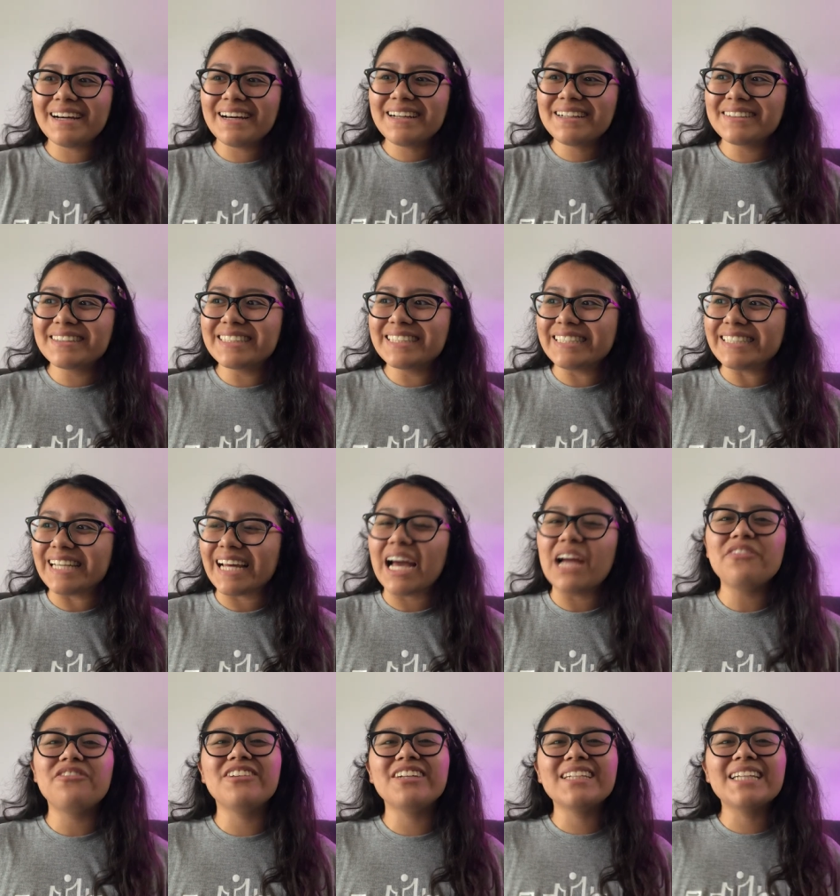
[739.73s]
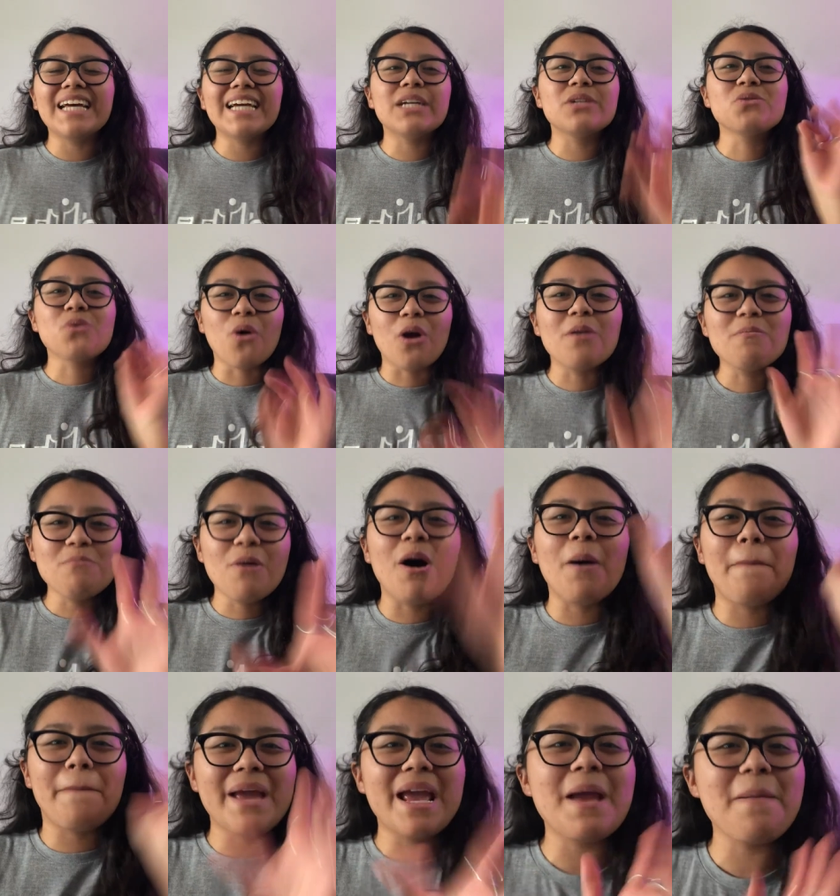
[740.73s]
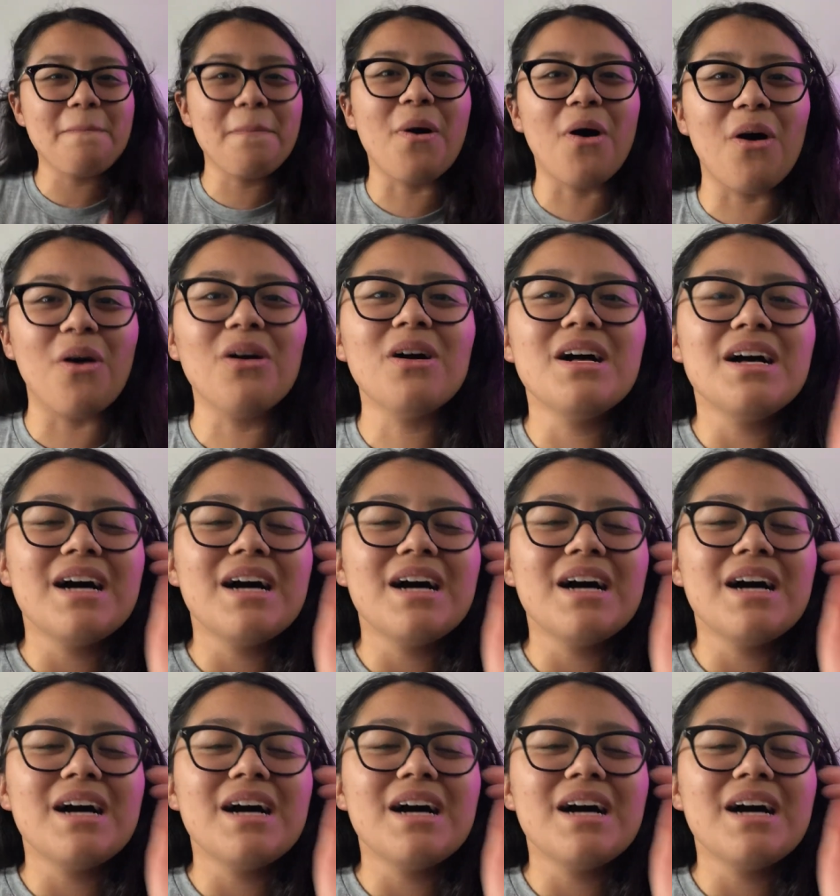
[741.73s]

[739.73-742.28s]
I don't understand. I feel like normal people,